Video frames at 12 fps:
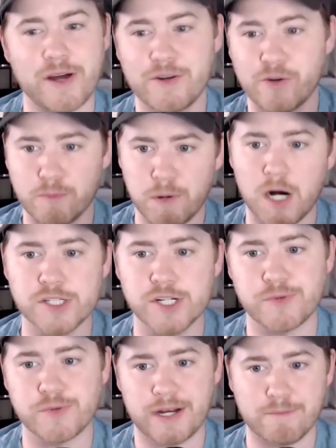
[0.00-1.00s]
I do
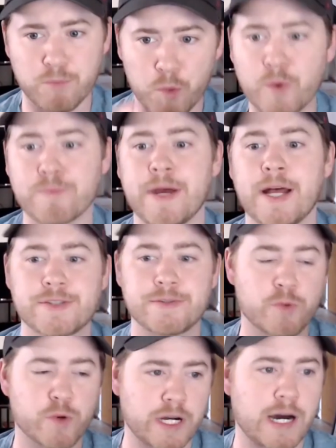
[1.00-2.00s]
apologize. We didn't have more bets
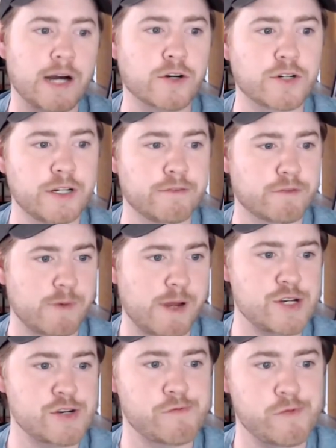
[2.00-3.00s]
and more concrete
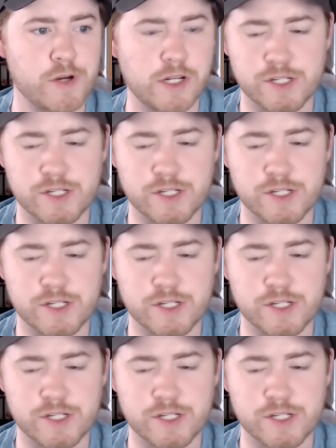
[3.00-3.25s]
information for you.